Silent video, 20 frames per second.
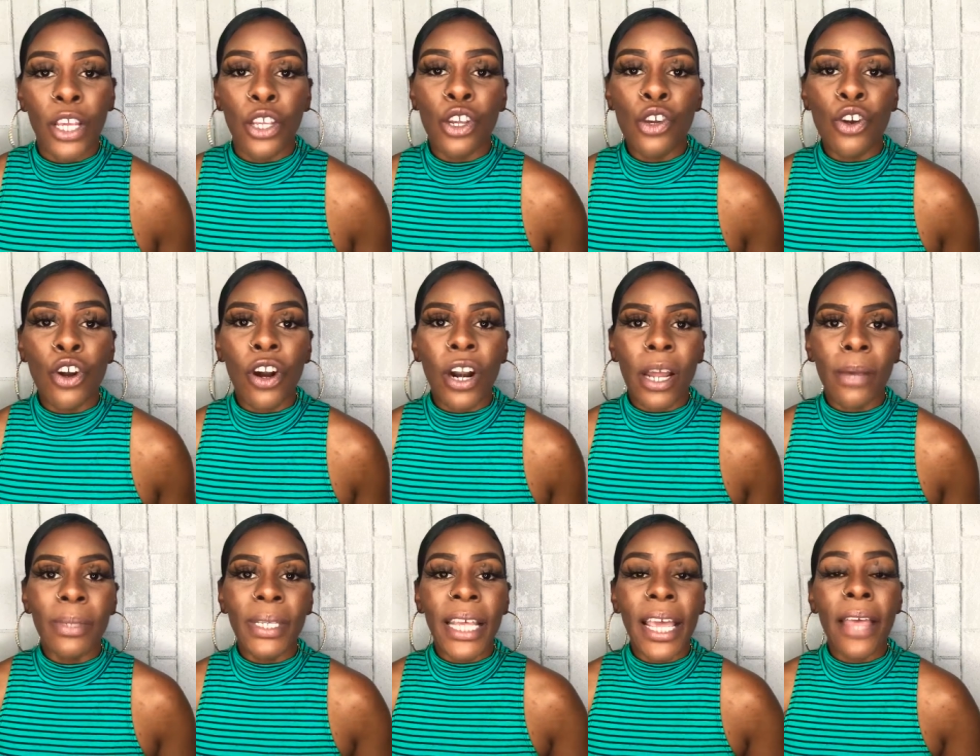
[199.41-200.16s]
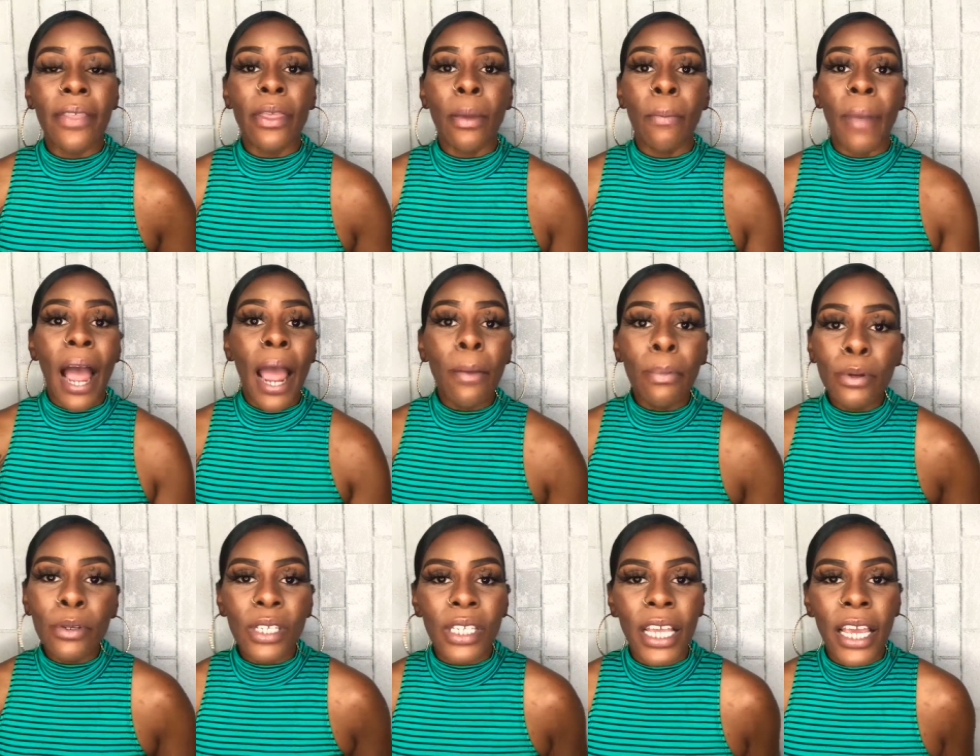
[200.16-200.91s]
You know what I'm saying? The
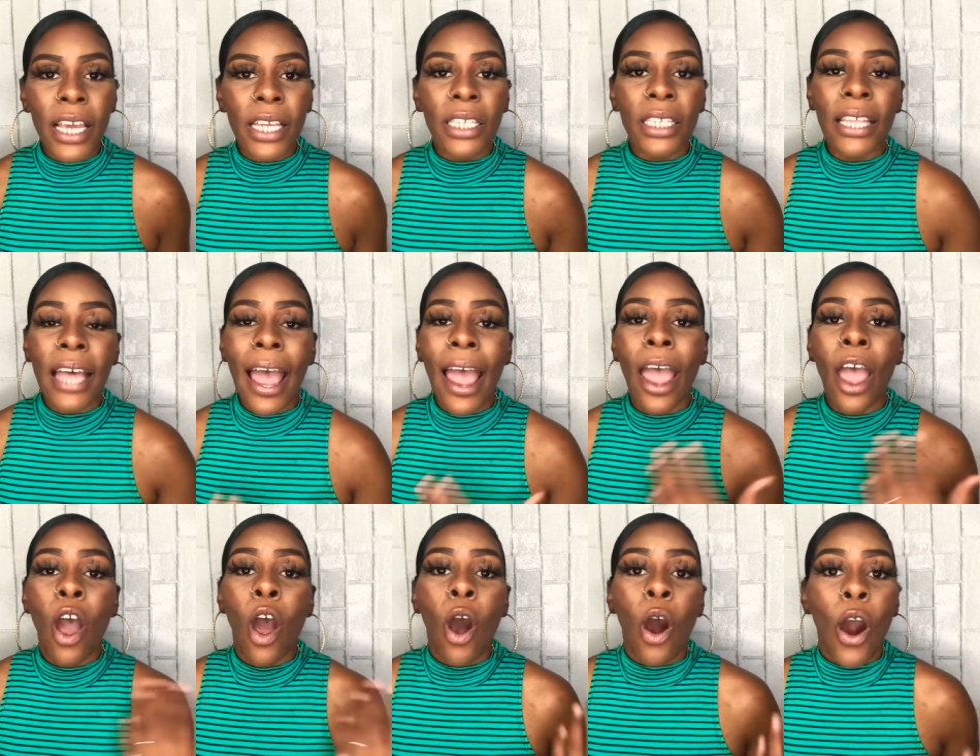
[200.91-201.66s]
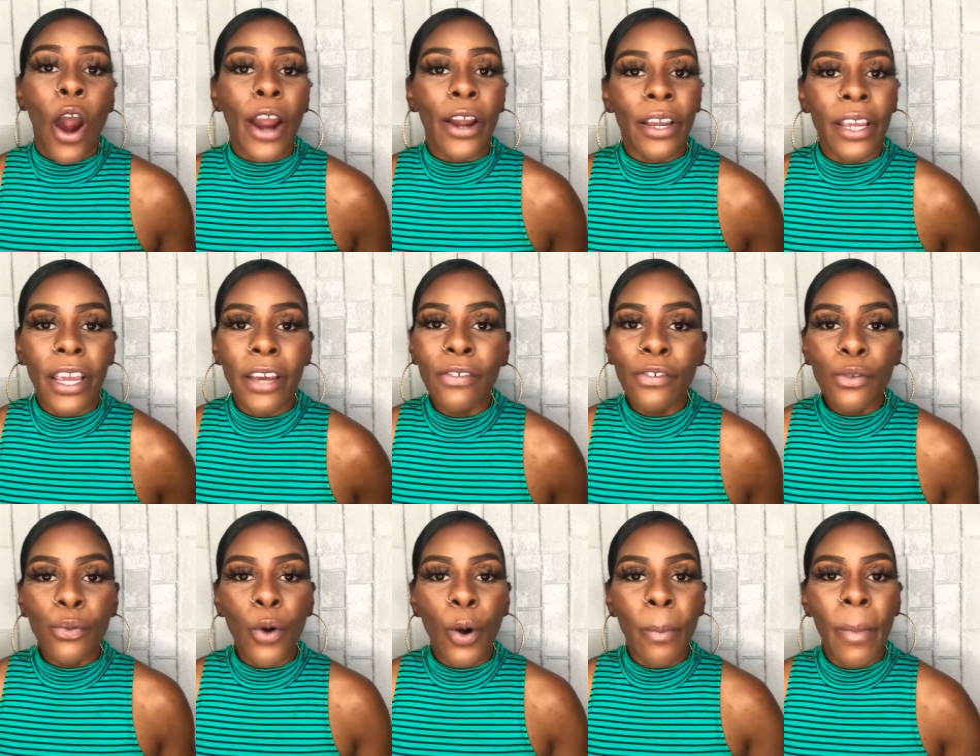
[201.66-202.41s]
Bible says that our
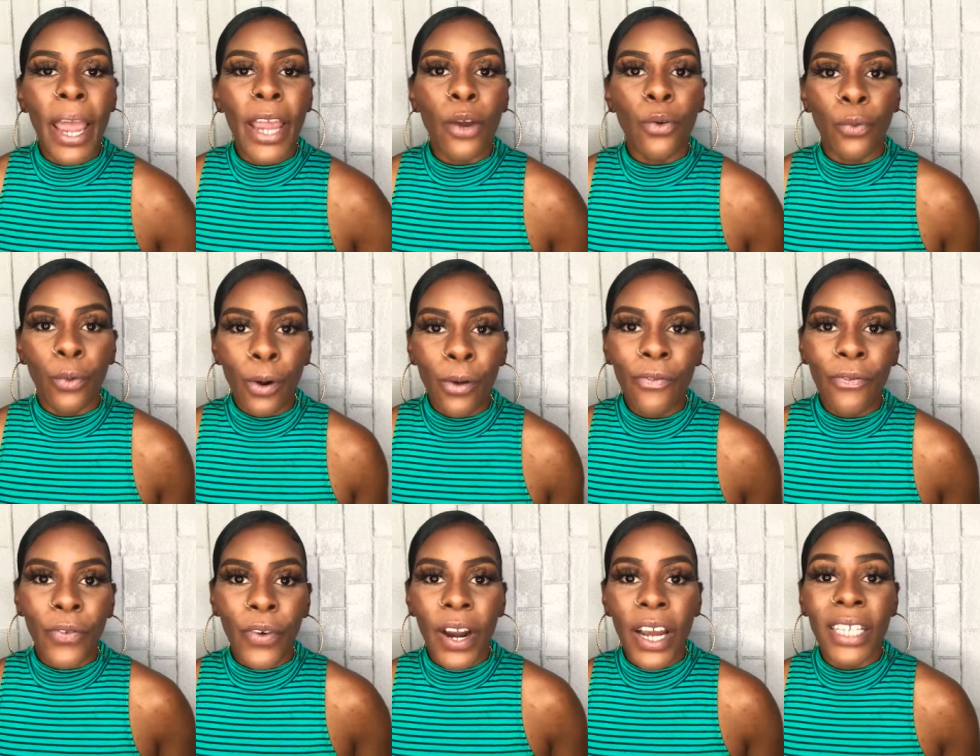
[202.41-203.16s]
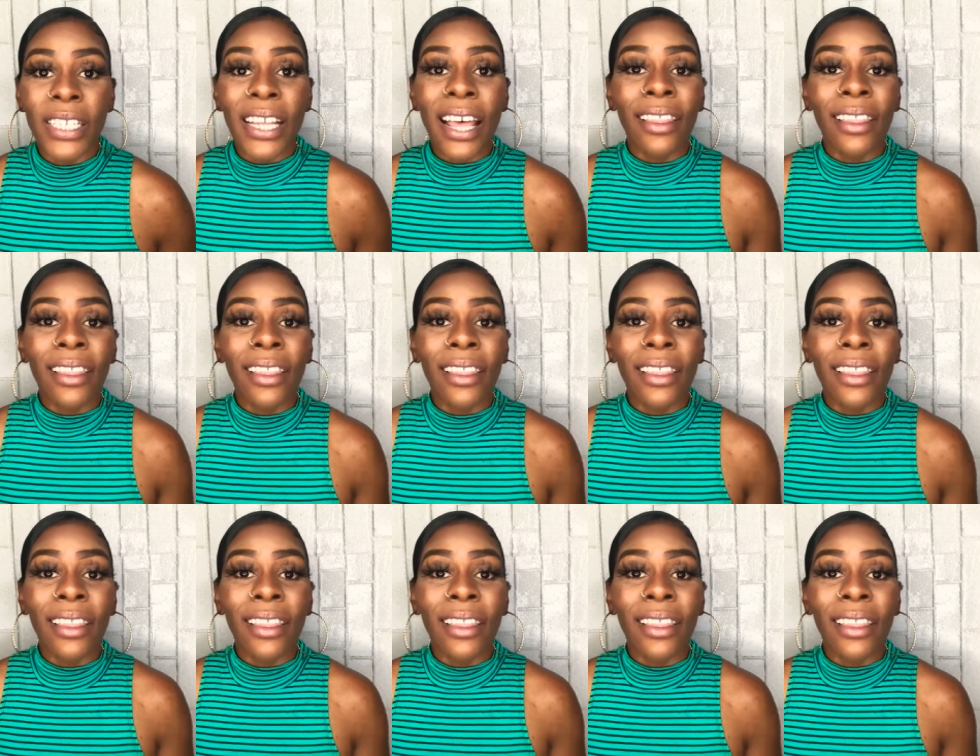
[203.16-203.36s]
gifts will make room for us.